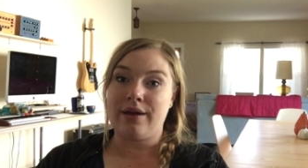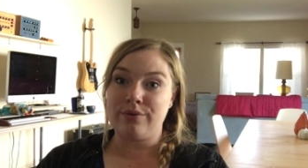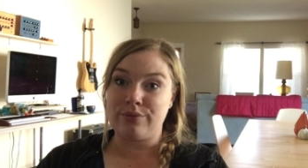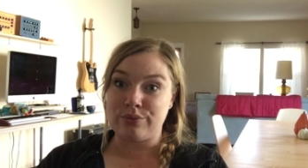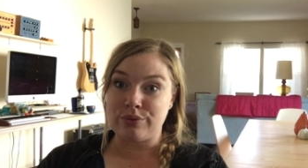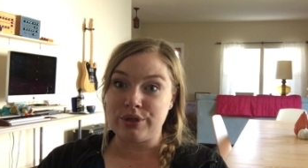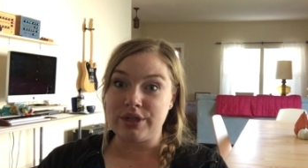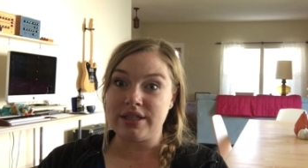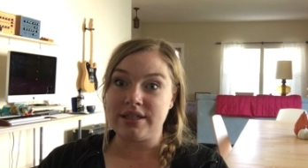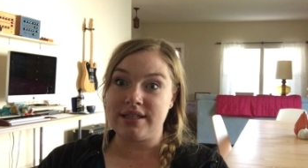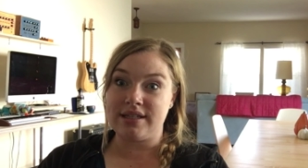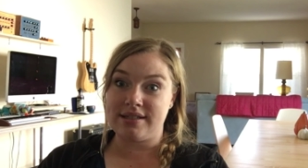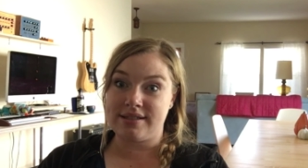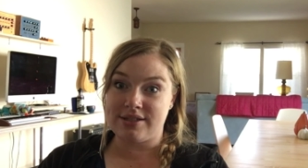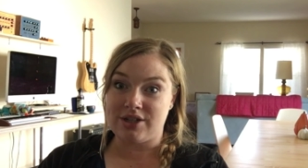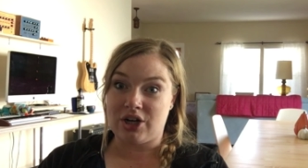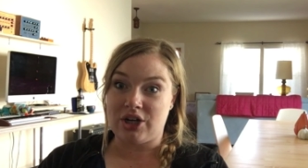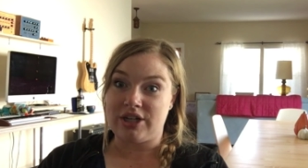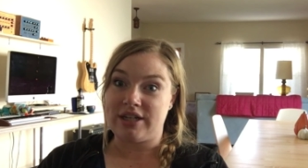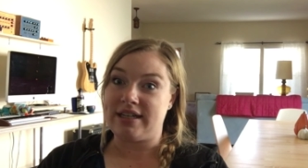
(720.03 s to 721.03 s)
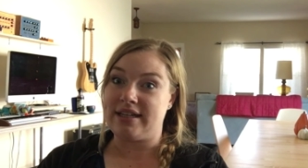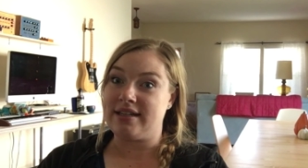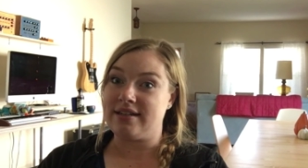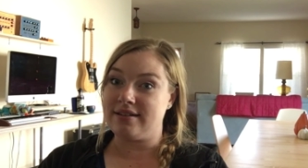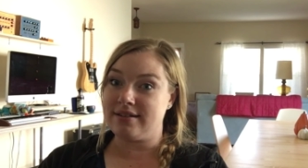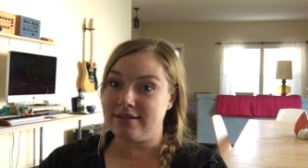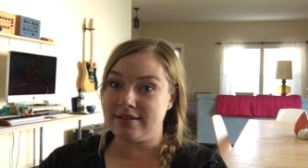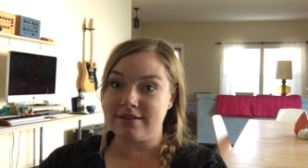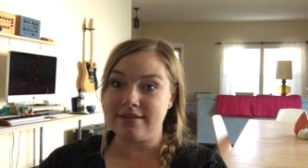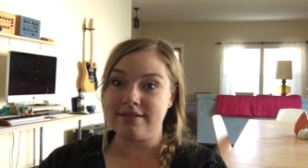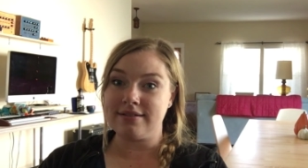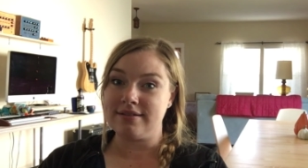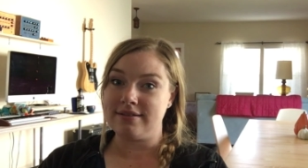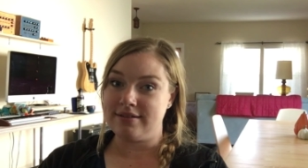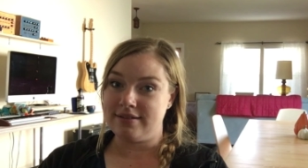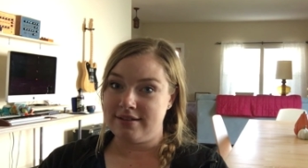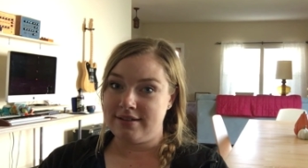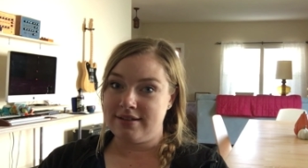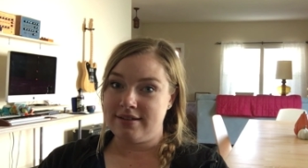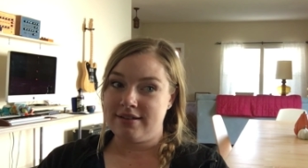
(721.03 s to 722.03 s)
really started
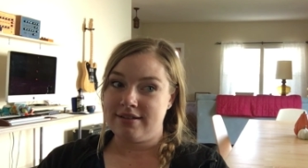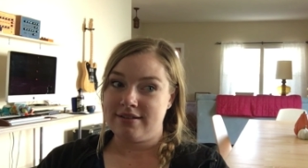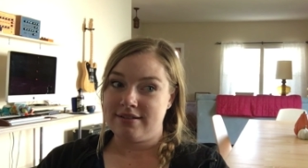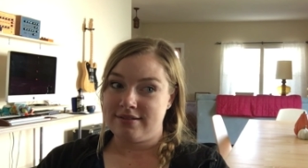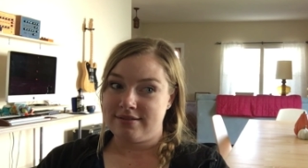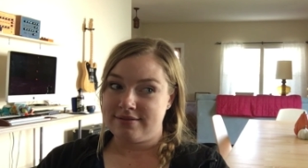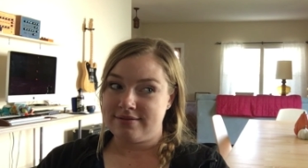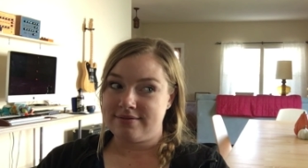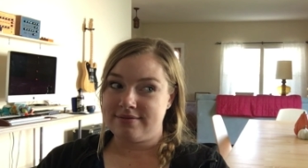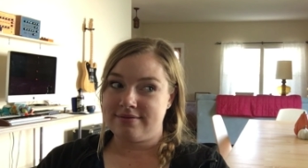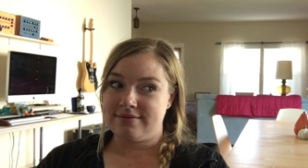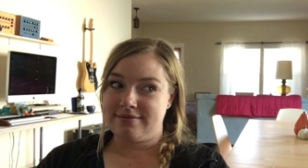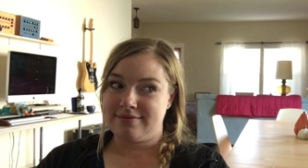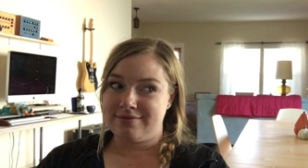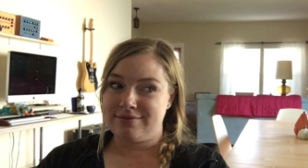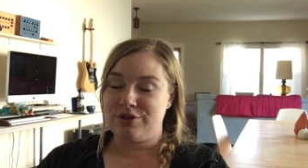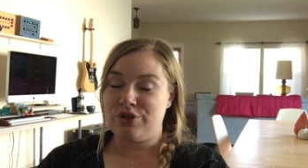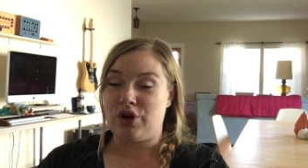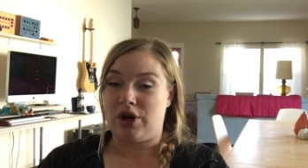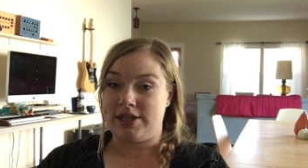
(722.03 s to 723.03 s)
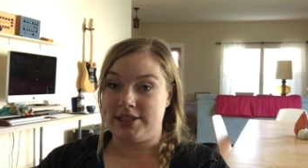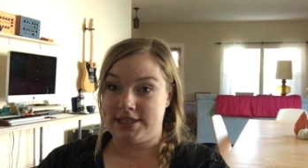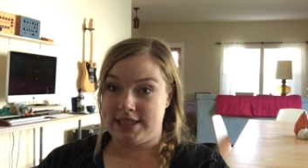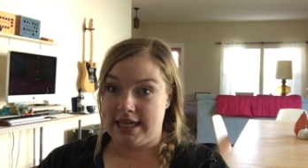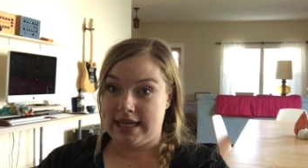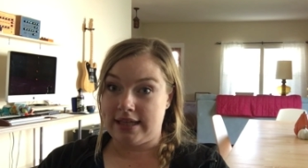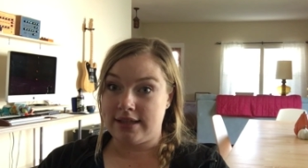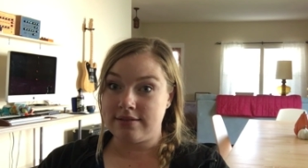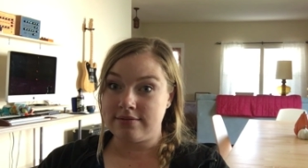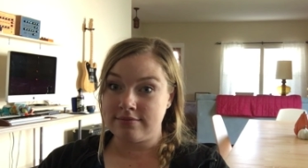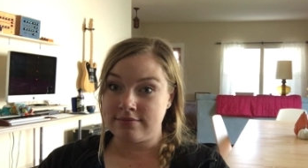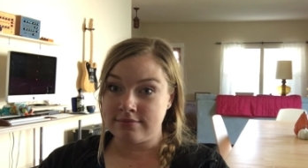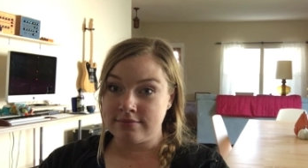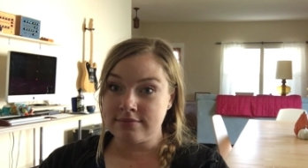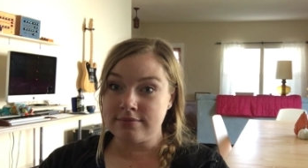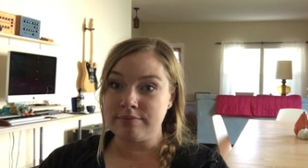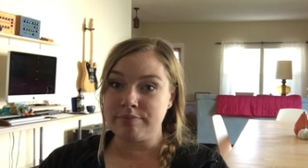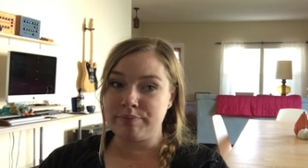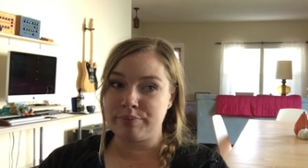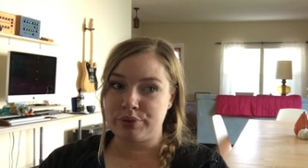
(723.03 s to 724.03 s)
grunting
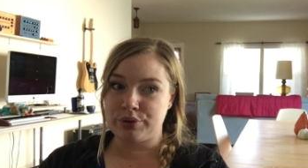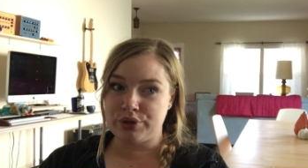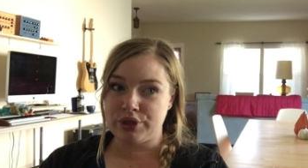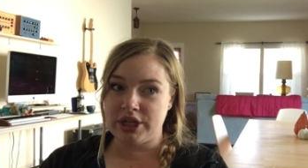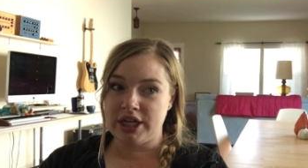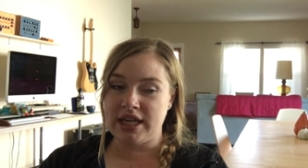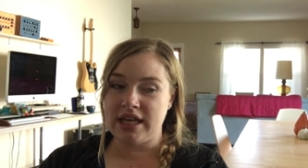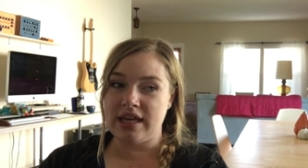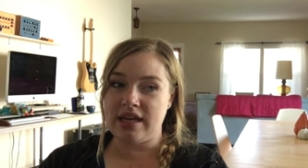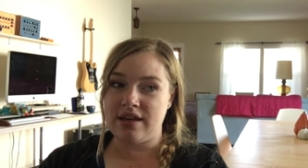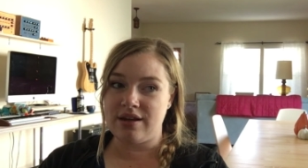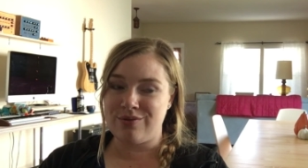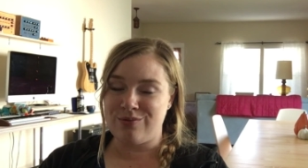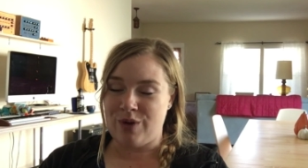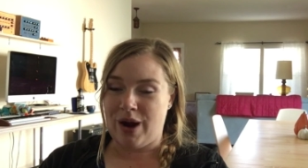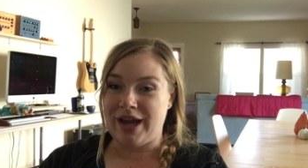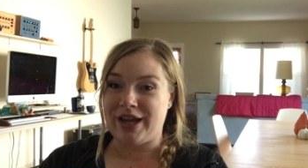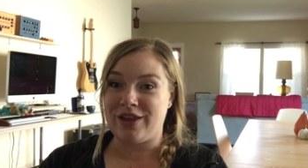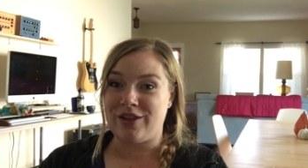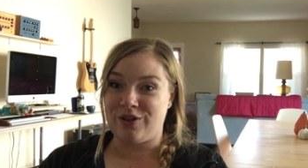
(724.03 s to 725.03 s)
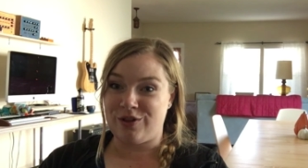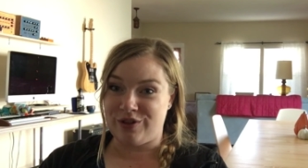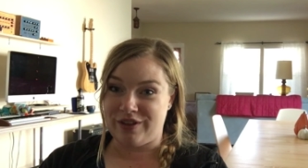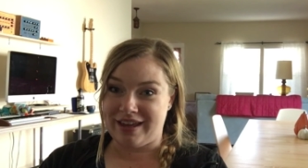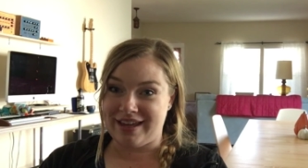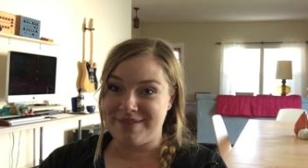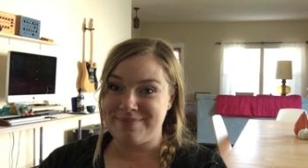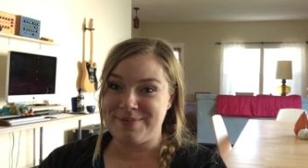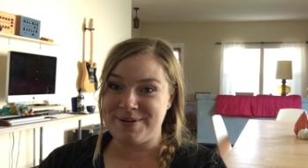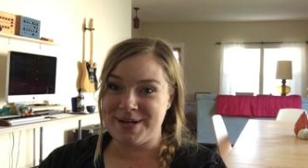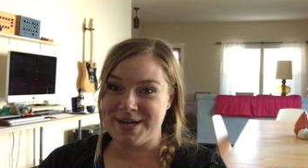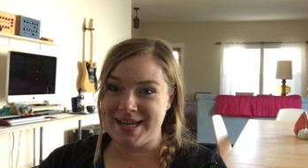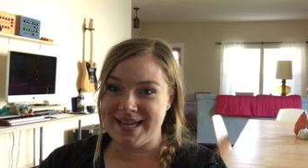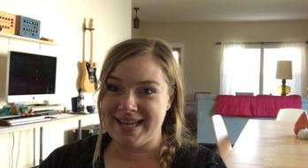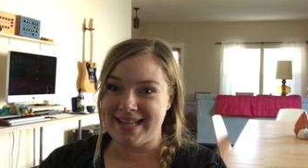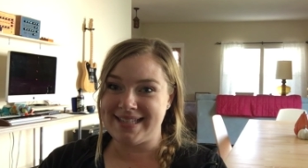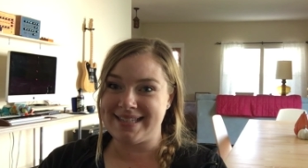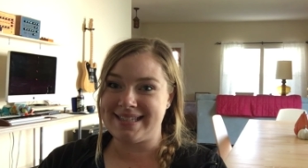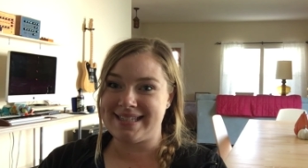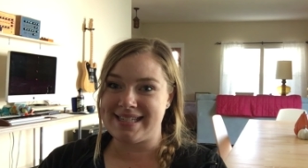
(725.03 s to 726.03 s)
pretty regularly, pretty
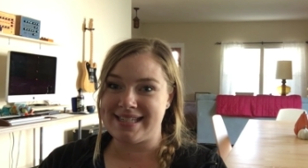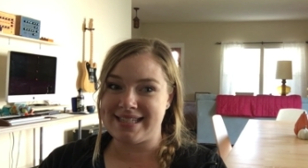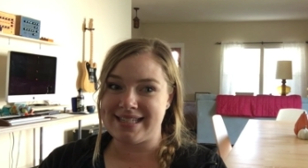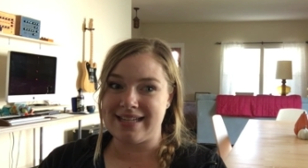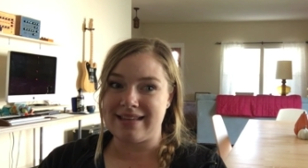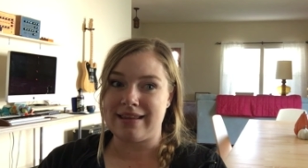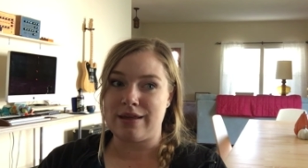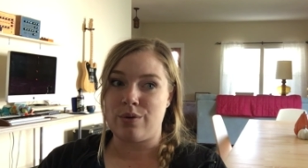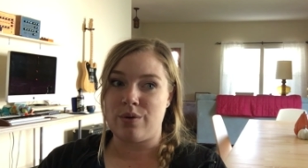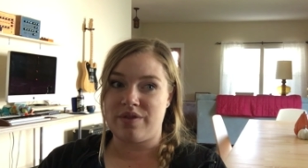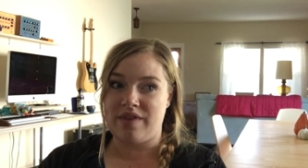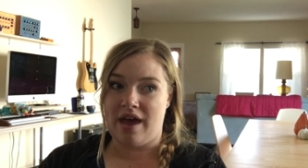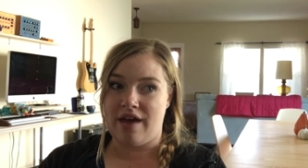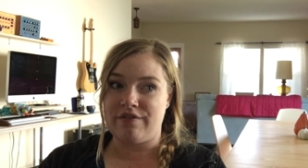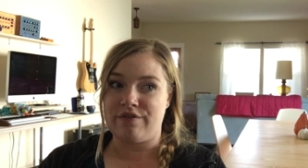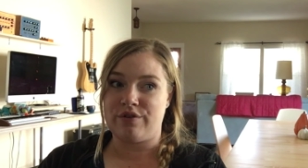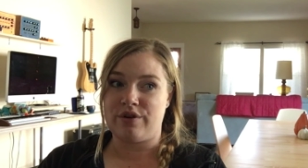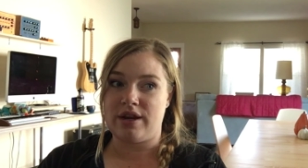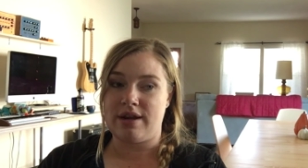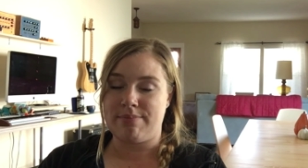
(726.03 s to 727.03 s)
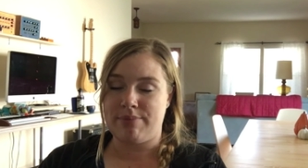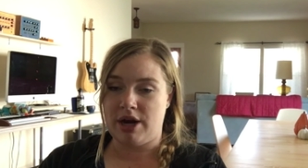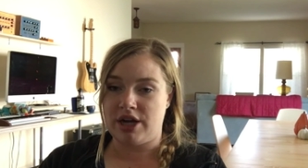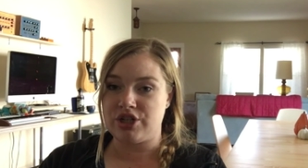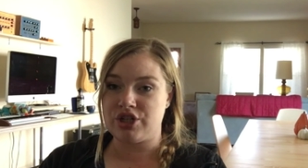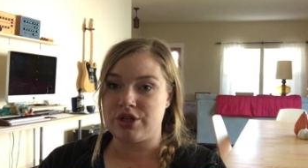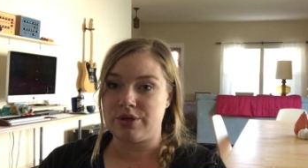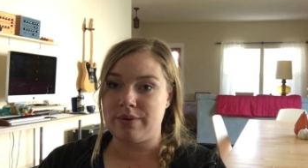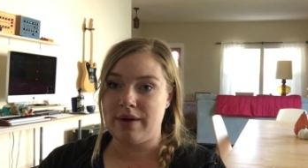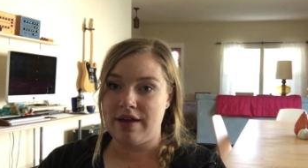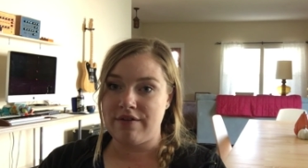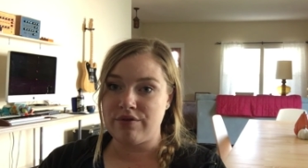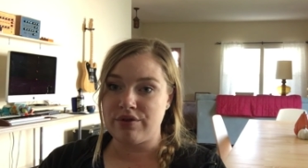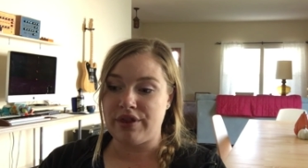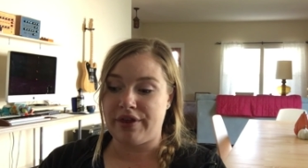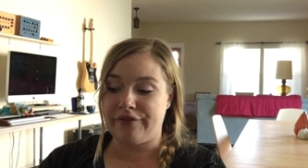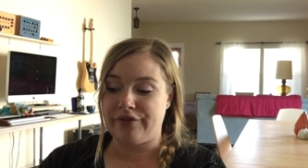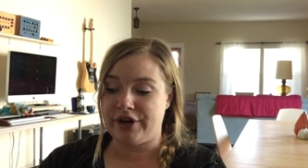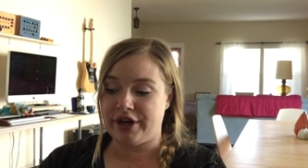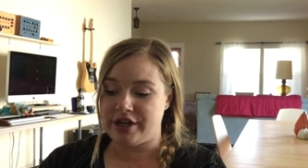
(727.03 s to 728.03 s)
consistently with every pressure wave, with
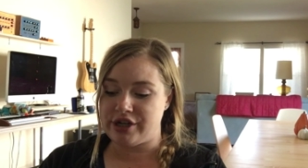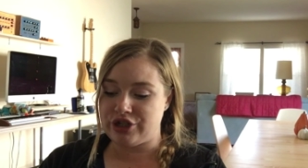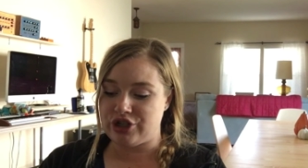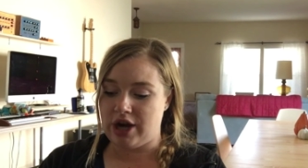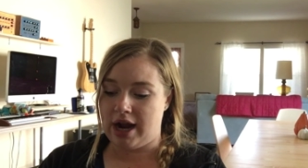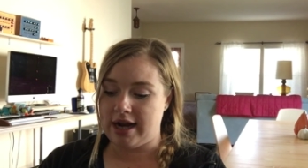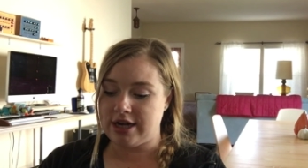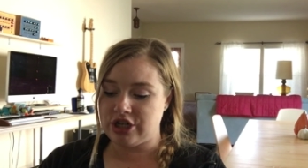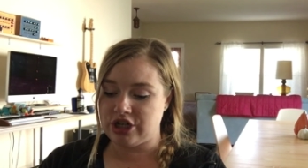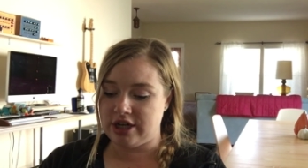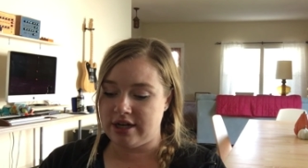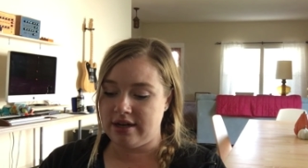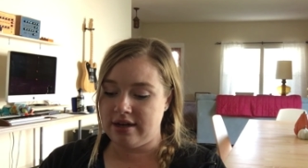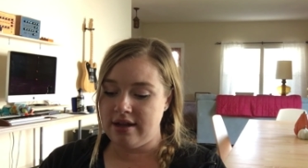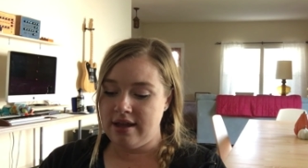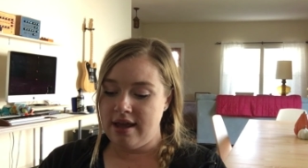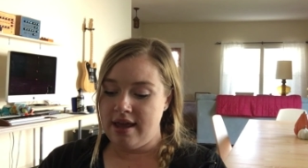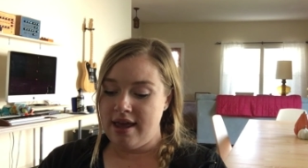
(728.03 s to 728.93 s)
every contraction.